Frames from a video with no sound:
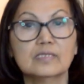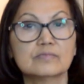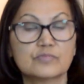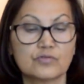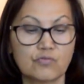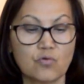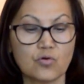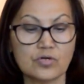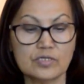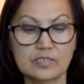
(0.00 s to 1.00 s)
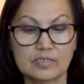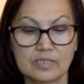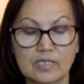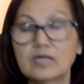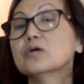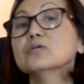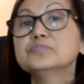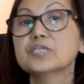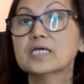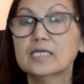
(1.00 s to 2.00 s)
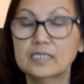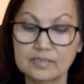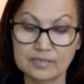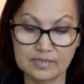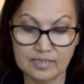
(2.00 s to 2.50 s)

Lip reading: Number 4, obtain